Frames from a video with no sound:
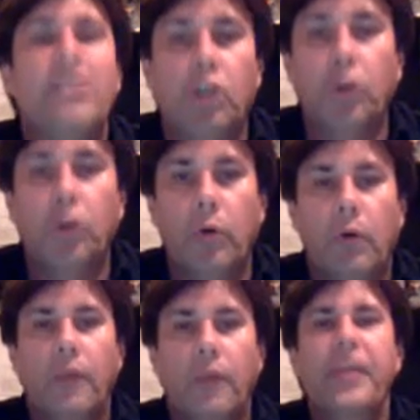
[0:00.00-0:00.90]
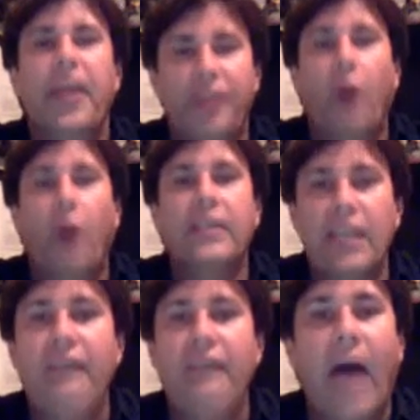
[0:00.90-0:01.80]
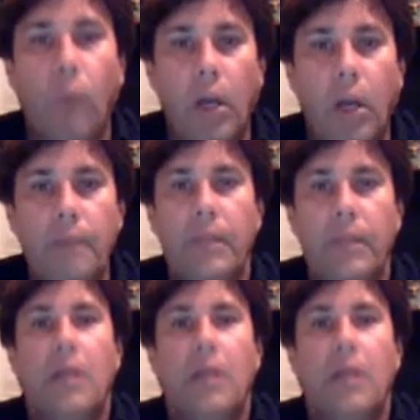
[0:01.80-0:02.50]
to the authority of that word,